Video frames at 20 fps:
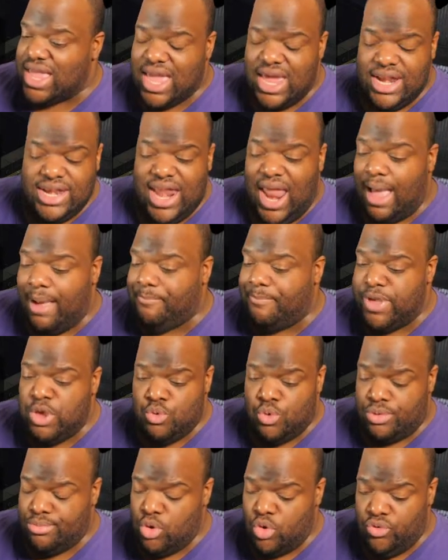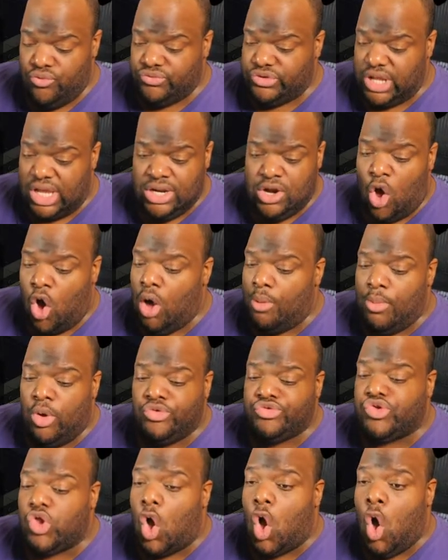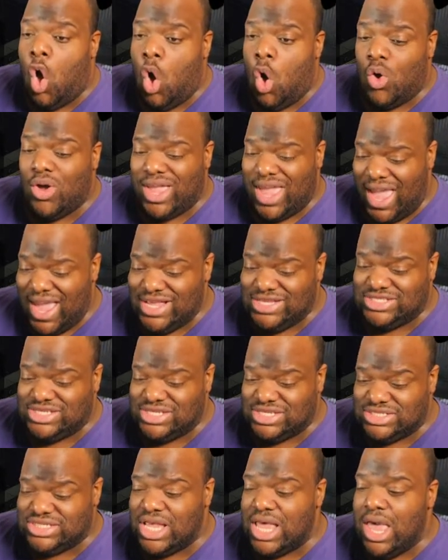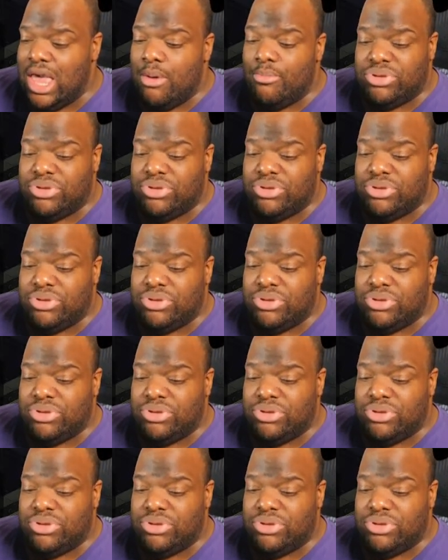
cannot be removed in almost all cases,